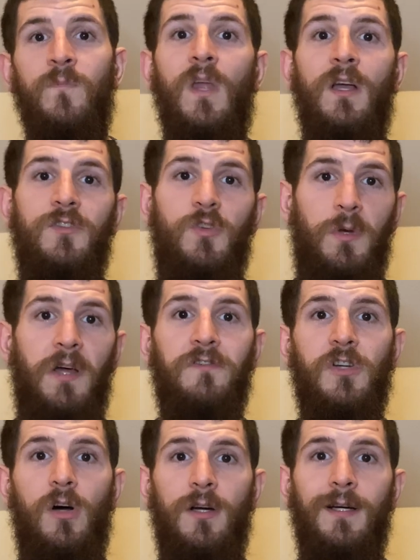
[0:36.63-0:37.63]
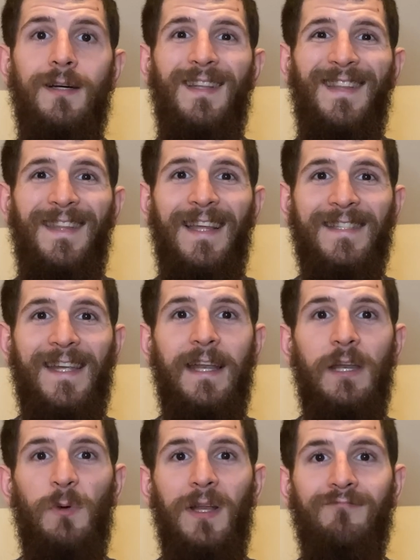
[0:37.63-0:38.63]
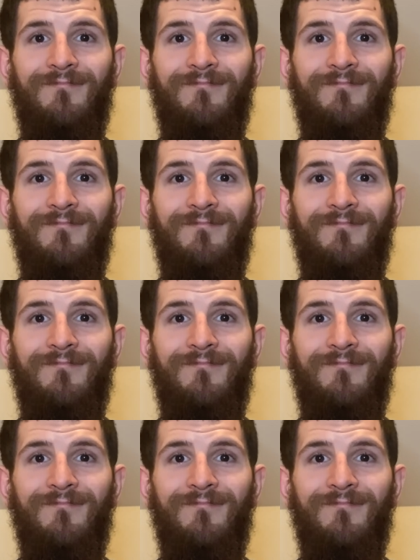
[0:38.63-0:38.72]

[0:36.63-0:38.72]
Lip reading: So enough talk, let's get into it.